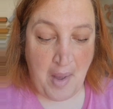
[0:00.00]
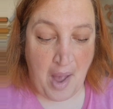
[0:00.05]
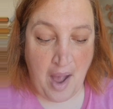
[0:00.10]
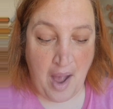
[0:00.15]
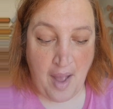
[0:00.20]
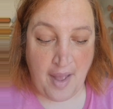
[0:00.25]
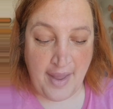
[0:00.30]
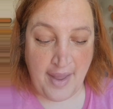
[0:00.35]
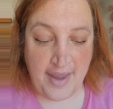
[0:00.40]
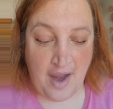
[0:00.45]

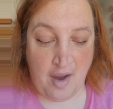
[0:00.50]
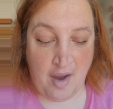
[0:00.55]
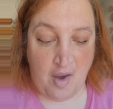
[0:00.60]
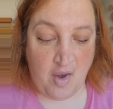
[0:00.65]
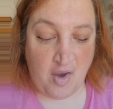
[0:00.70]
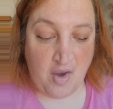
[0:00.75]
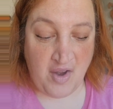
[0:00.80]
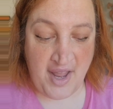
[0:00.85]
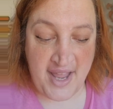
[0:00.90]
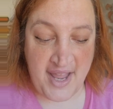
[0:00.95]

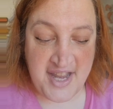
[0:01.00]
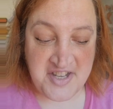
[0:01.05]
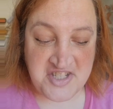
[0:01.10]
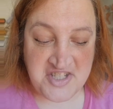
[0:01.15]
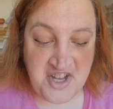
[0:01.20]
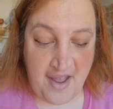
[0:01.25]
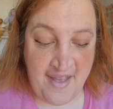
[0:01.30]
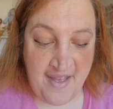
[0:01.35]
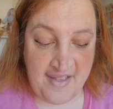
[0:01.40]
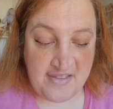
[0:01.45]

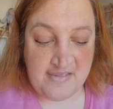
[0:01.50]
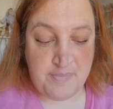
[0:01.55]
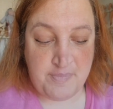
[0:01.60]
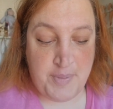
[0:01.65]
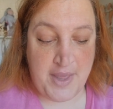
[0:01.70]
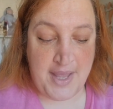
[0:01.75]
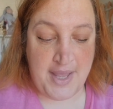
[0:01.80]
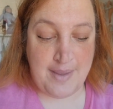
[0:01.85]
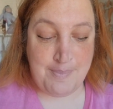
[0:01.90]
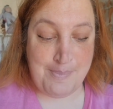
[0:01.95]

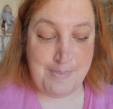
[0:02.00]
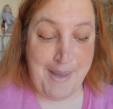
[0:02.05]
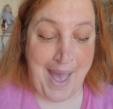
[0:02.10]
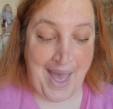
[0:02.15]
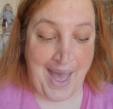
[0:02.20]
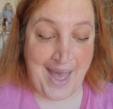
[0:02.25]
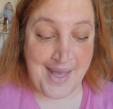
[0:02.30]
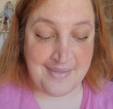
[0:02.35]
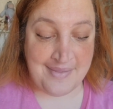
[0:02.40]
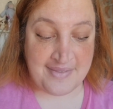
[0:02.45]
IRHSP
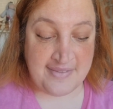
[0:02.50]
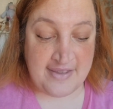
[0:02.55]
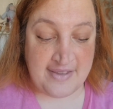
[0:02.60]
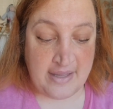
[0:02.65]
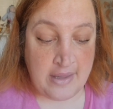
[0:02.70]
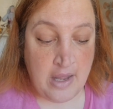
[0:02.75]
matte